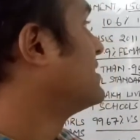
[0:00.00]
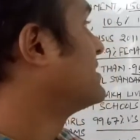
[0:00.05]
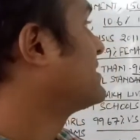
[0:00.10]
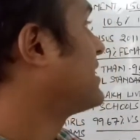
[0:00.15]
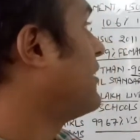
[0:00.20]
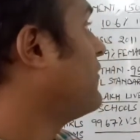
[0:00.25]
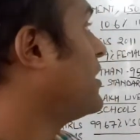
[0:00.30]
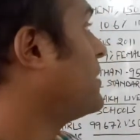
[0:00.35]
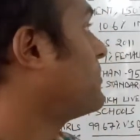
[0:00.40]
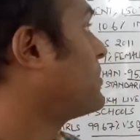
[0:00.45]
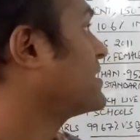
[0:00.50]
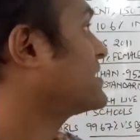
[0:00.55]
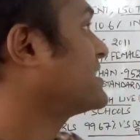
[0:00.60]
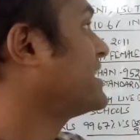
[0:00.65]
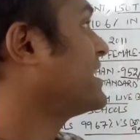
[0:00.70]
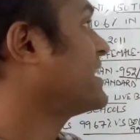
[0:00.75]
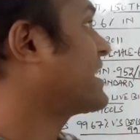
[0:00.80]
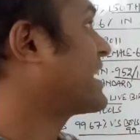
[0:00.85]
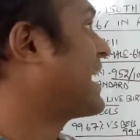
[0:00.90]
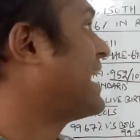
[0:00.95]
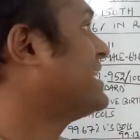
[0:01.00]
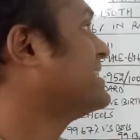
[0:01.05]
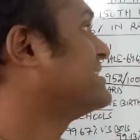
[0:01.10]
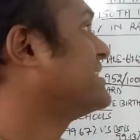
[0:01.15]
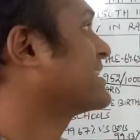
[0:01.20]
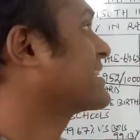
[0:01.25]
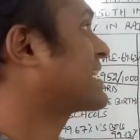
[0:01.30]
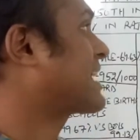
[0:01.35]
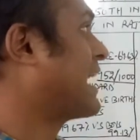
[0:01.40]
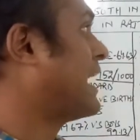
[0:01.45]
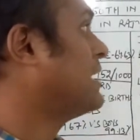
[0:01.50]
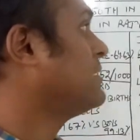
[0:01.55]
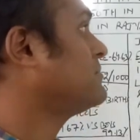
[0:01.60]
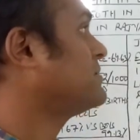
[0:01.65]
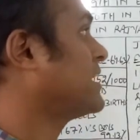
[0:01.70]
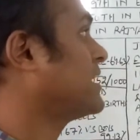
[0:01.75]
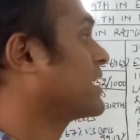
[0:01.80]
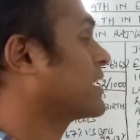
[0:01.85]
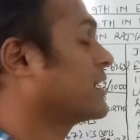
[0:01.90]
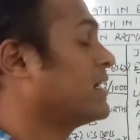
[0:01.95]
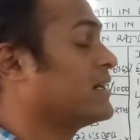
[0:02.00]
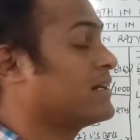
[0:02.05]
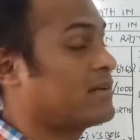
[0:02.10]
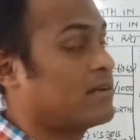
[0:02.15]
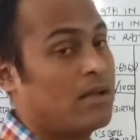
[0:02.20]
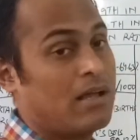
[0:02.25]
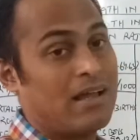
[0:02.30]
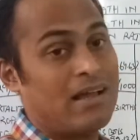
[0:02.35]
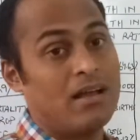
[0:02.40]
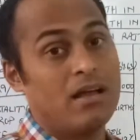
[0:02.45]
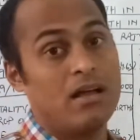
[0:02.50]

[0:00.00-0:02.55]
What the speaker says: 7% rise in crimes against